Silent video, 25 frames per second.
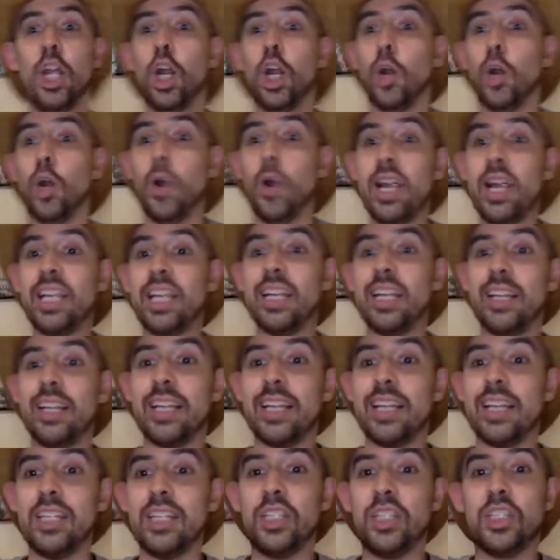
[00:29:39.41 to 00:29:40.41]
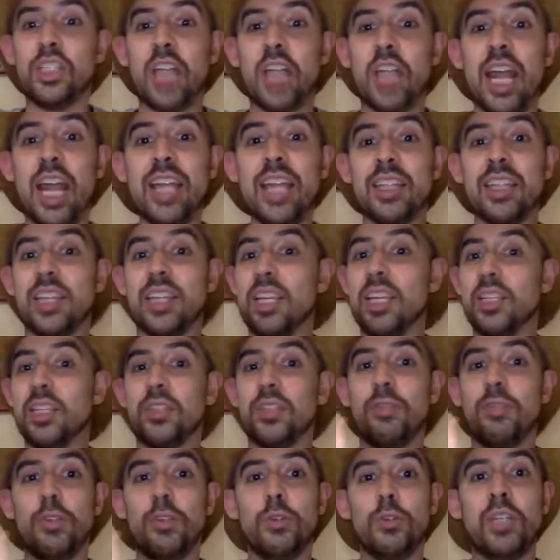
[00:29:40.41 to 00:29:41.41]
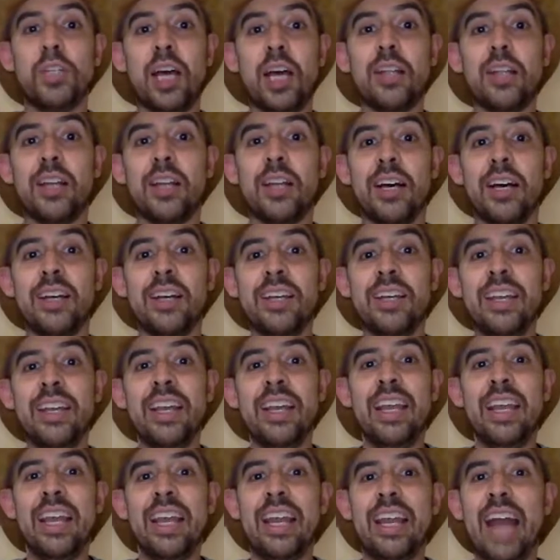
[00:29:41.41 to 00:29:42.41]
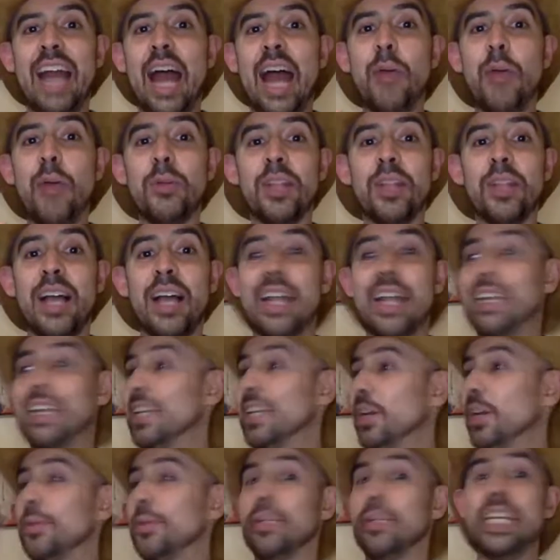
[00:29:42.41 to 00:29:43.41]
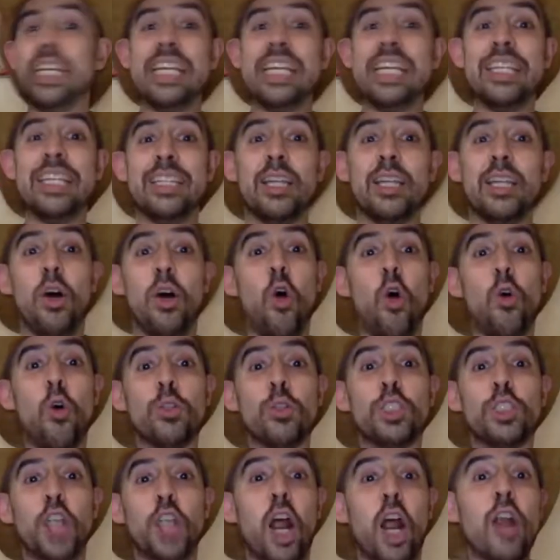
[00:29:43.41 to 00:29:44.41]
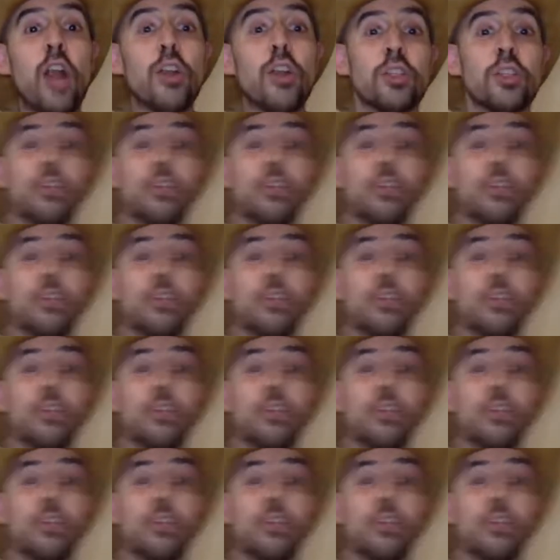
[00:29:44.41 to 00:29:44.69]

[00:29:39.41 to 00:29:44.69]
Or I get like these giant things of Nutella, and I would eat the whole jars